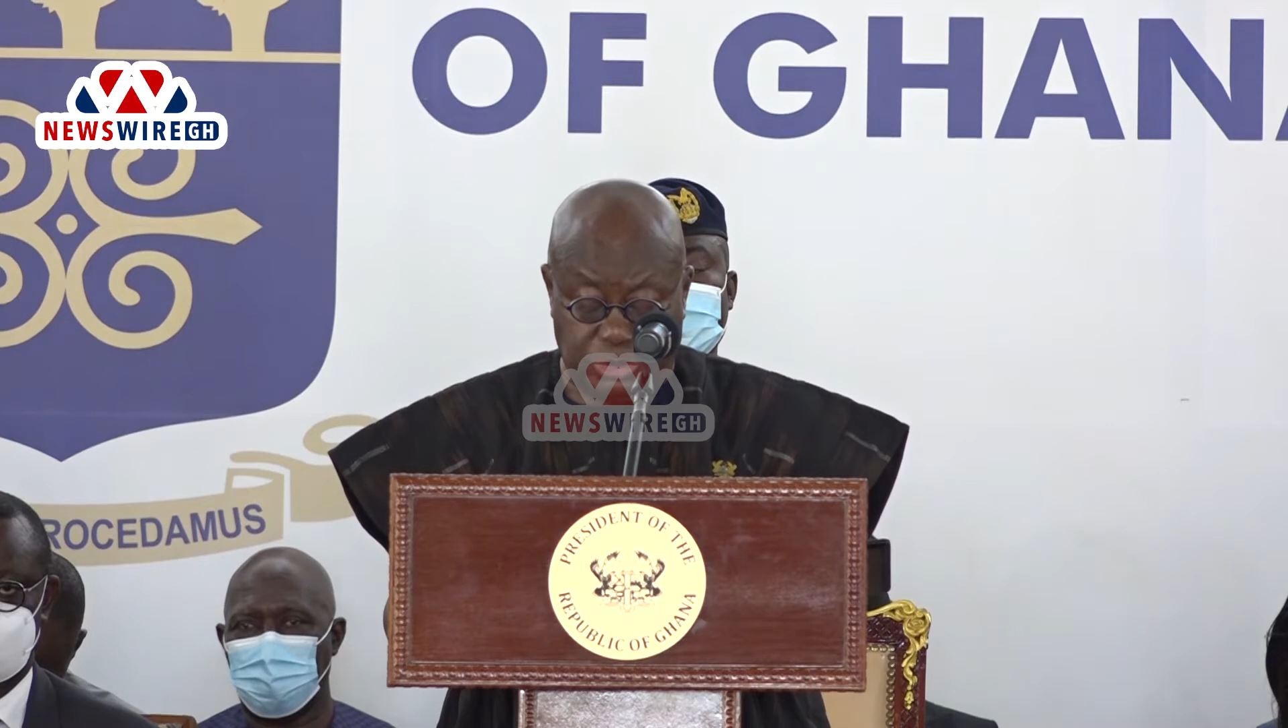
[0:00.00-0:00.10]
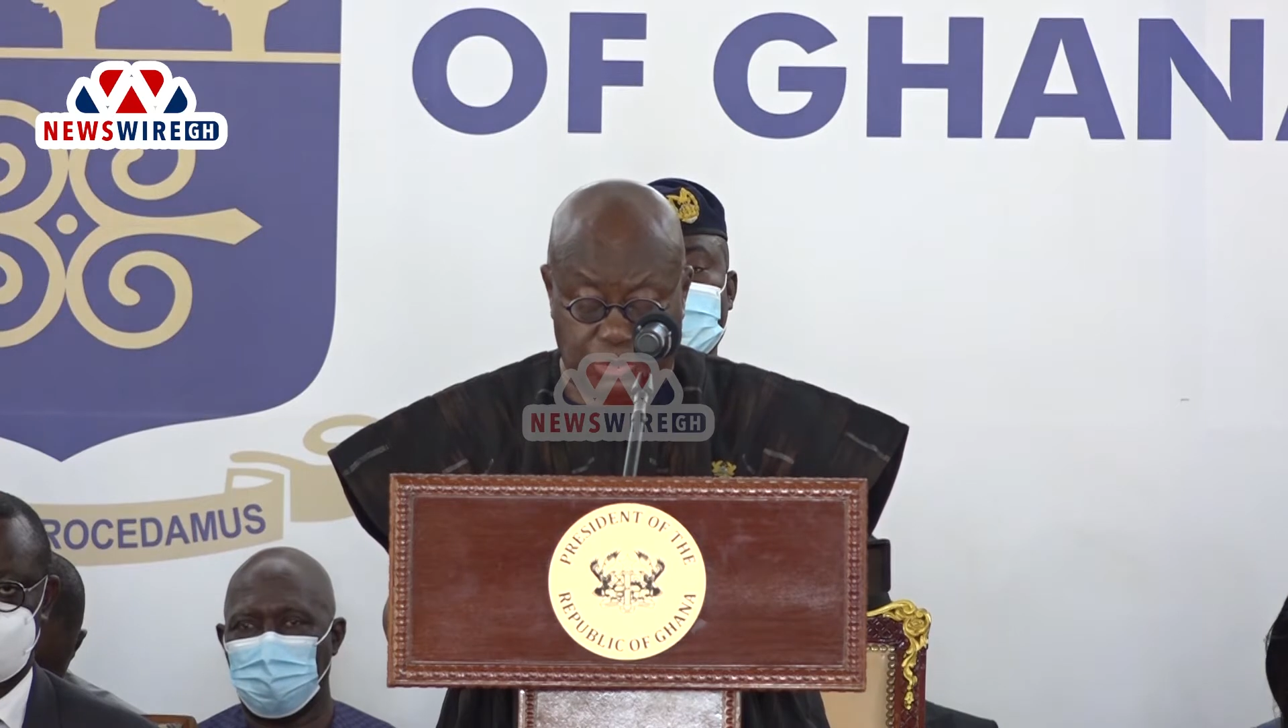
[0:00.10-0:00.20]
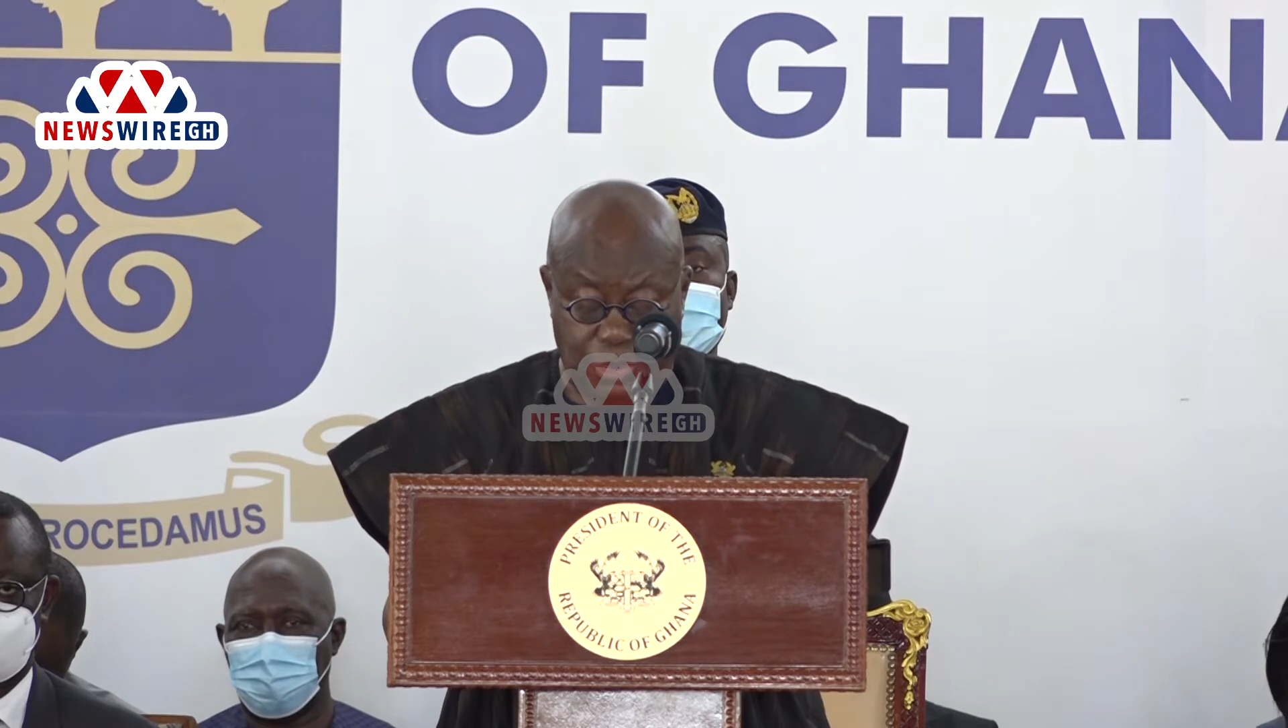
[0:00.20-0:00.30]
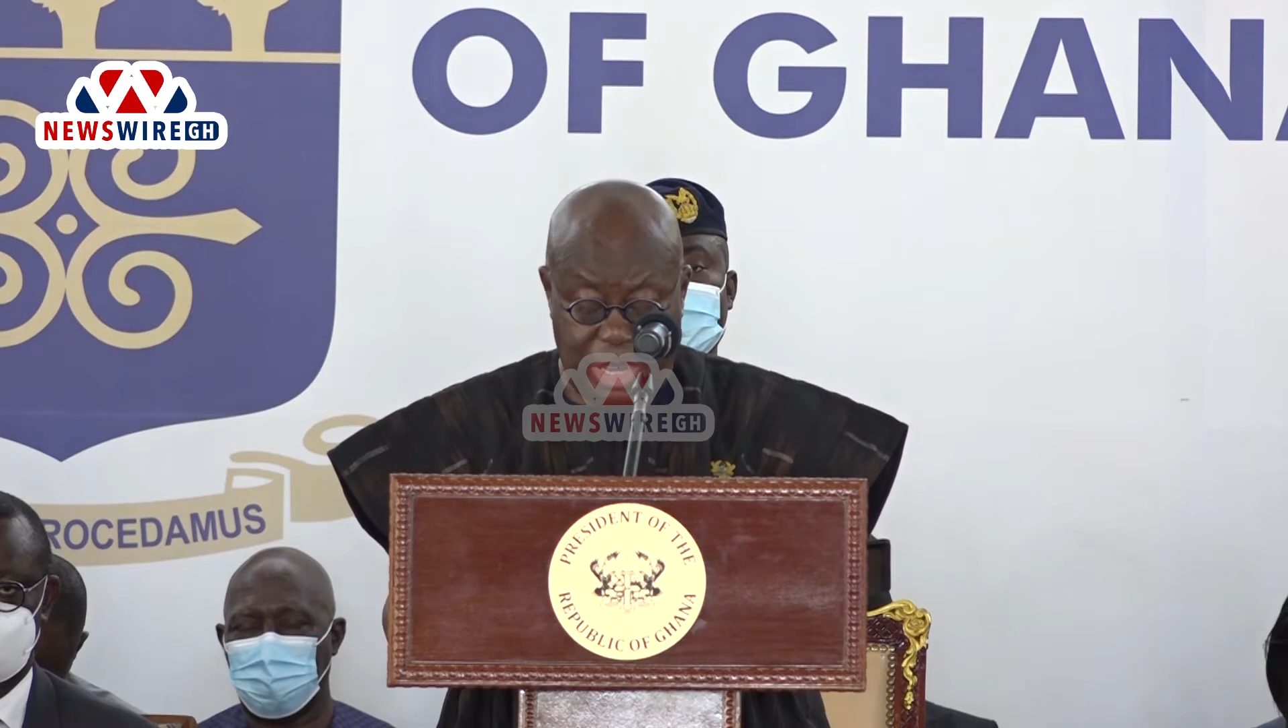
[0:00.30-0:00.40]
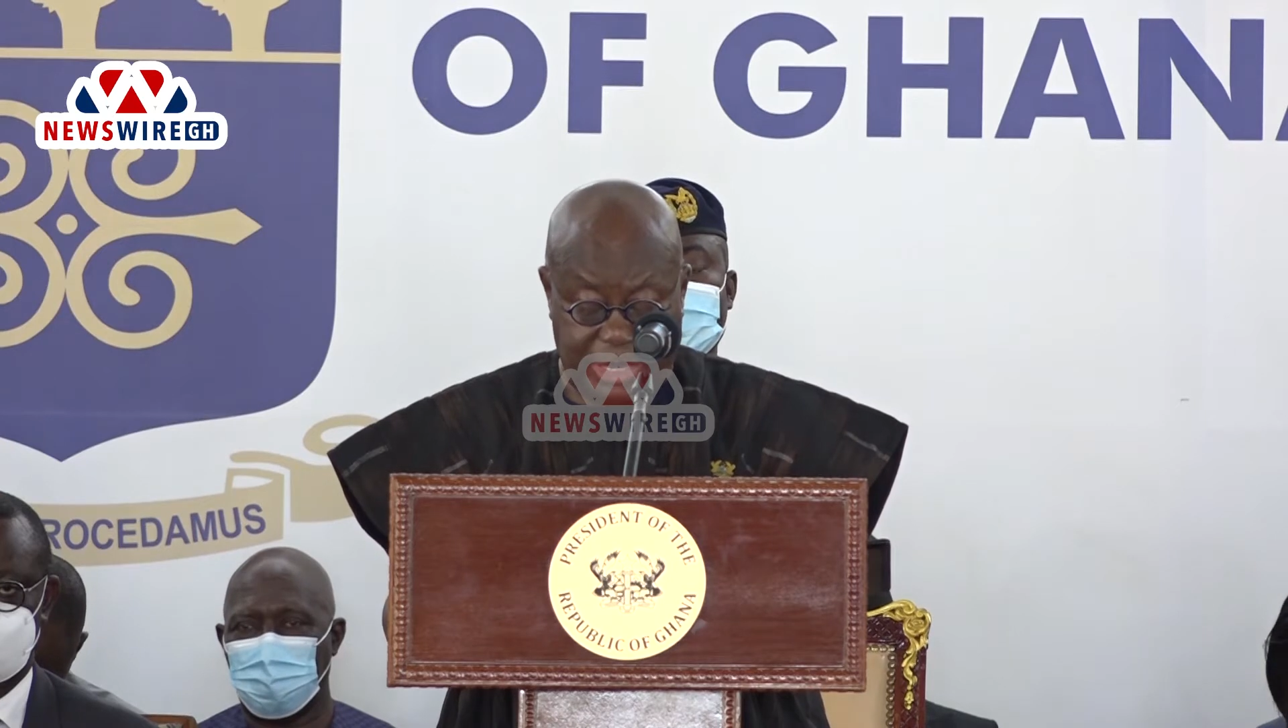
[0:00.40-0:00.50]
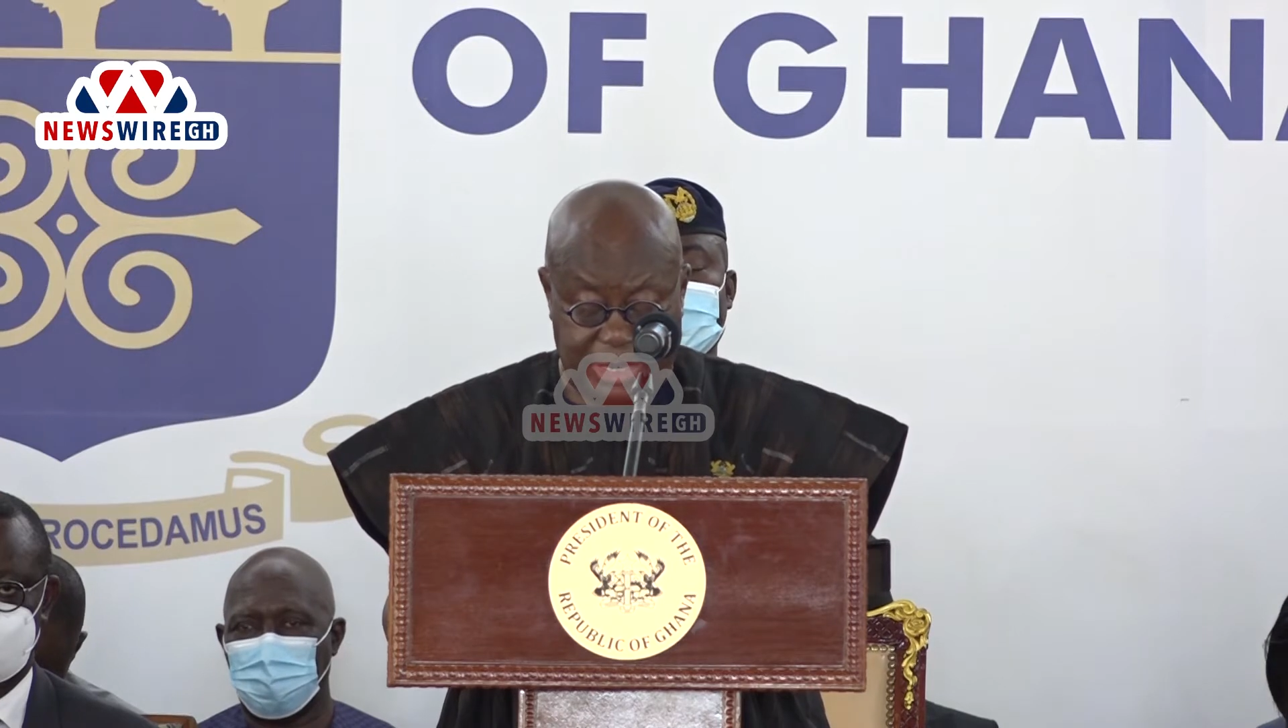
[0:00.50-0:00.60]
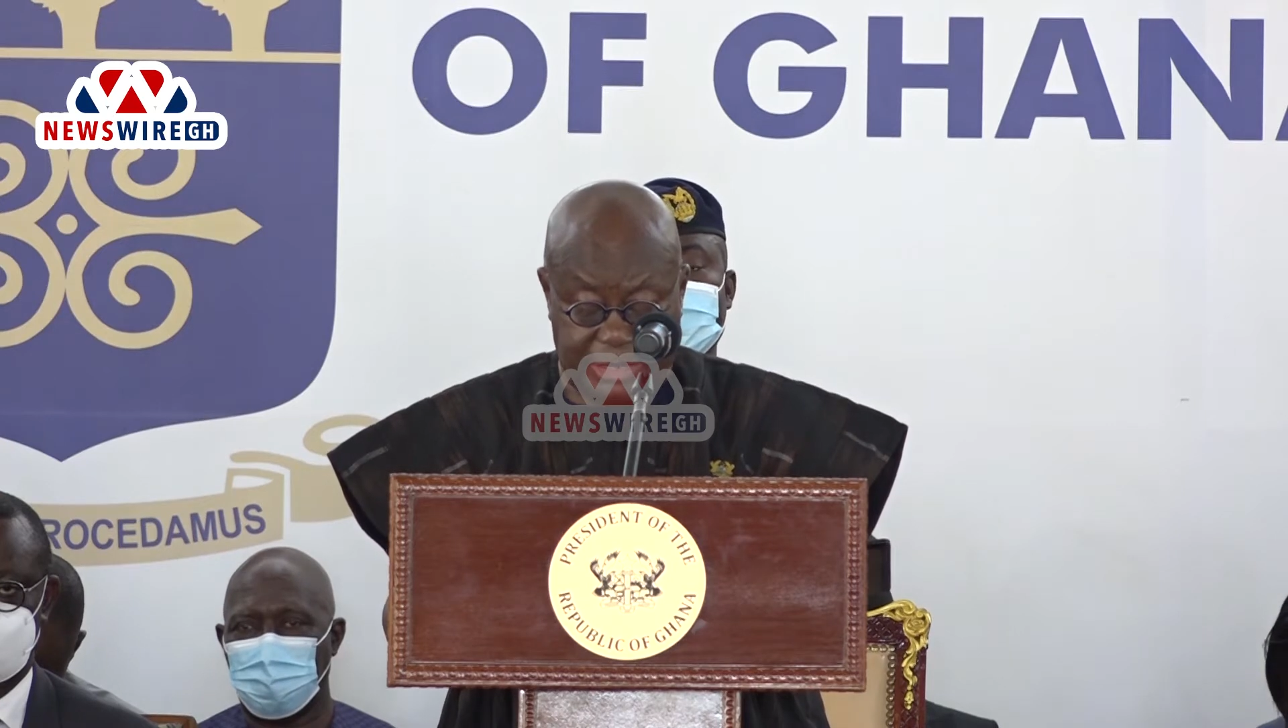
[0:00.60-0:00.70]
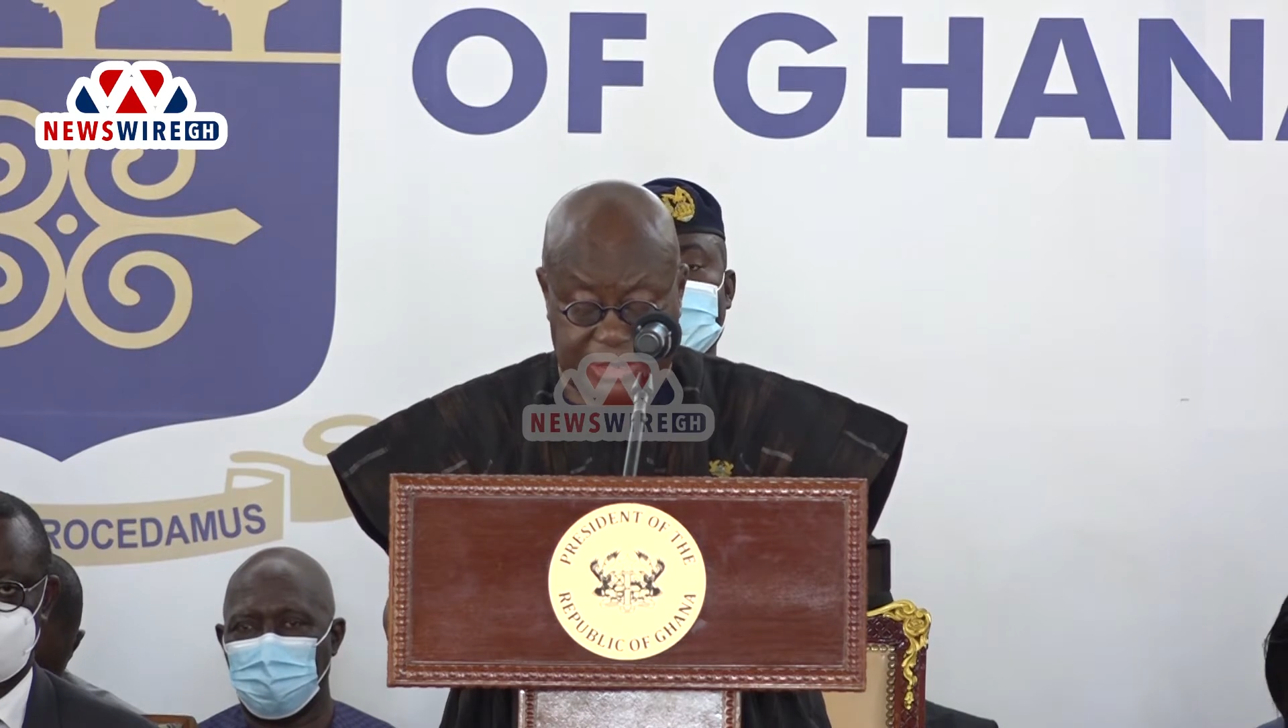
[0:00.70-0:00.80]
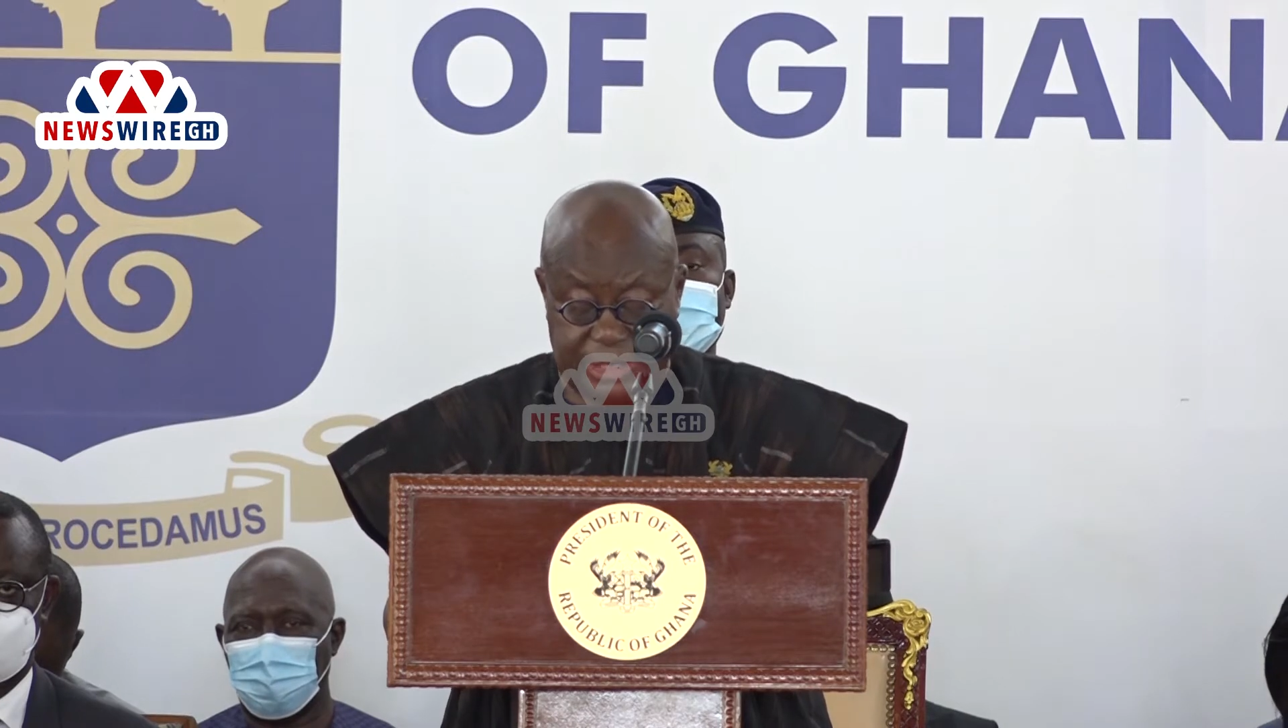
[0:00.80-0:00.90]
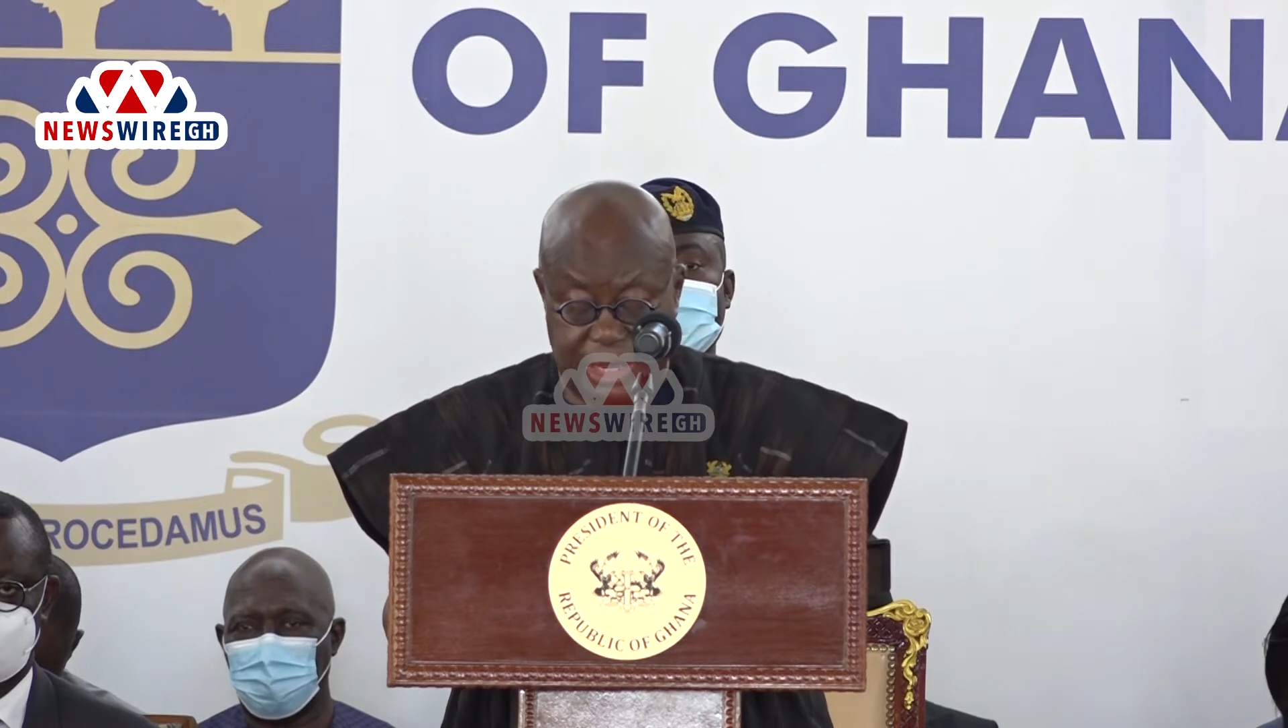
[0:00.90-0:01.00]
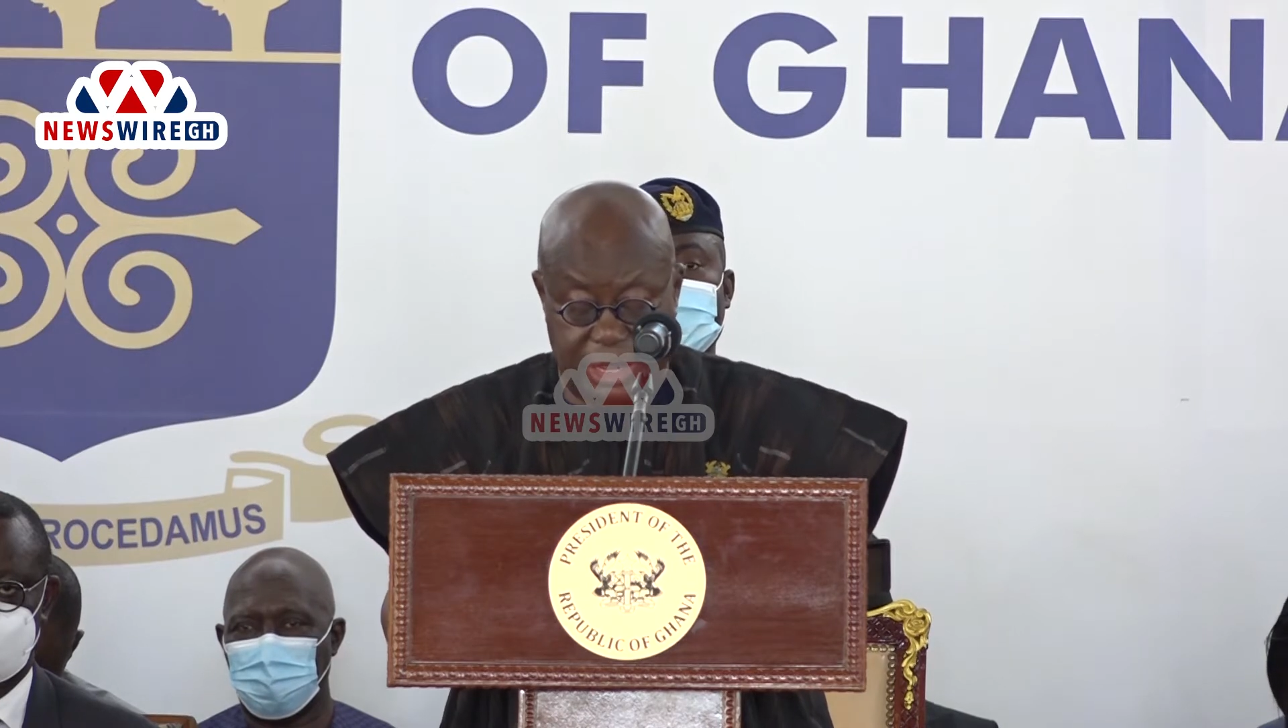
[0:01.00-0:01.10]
to workers